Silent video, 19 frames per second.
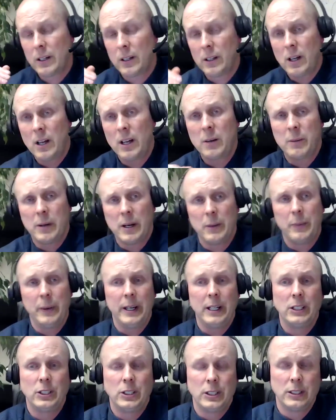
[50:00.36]
a lot of my
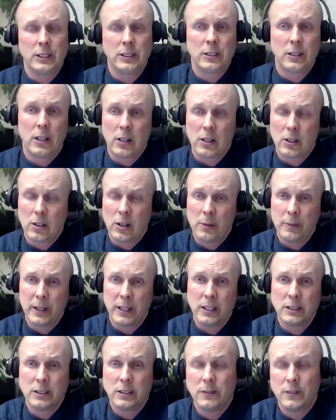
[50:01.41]
patients, autonomic
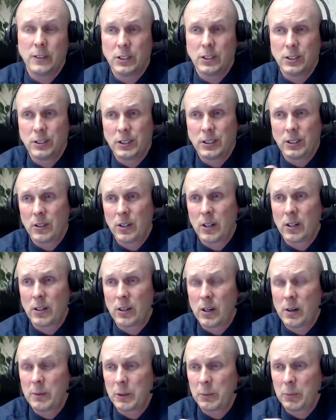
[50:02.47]
insufficiency or
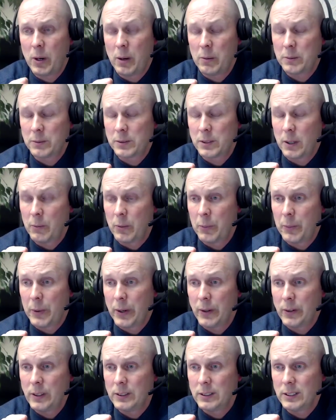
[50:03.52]
autonomic problems come with
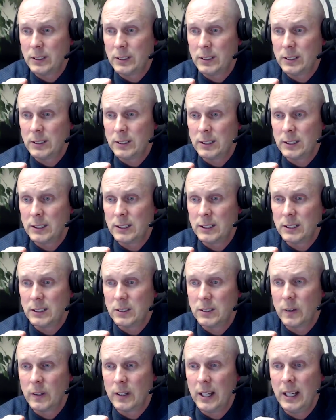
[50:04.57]
Parkinson's disease. And
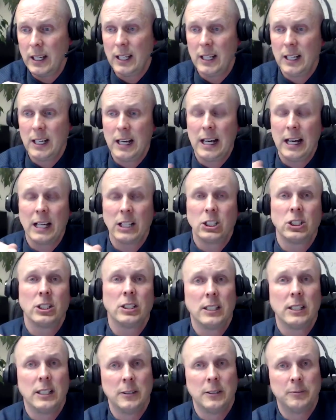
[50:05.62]
so they can
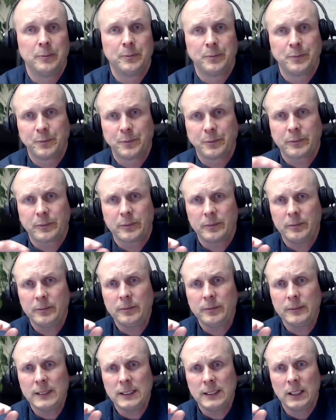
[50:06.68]
actually
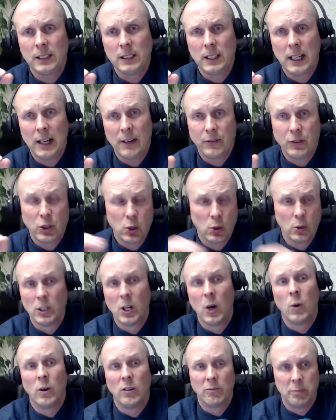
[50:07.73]
have too
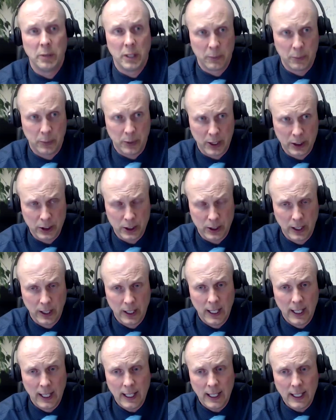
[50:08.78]
low of blood pressure.
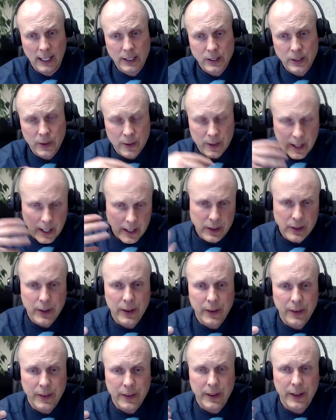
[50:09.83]
And so then you
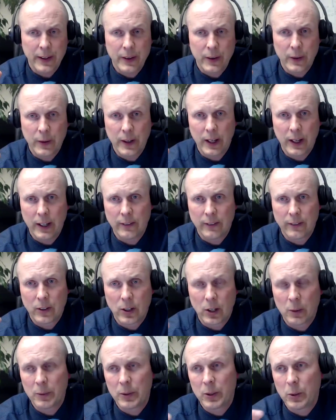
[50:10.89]
can think, okay, if
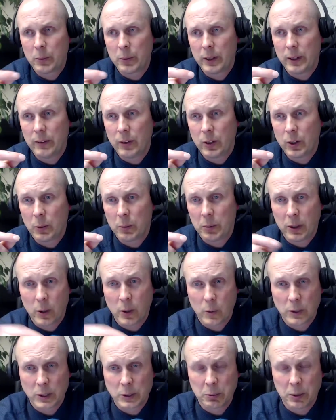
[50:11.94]
carbidopa, levodopa
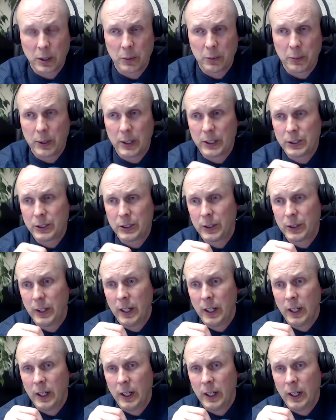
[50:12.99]
lowers blood pressure,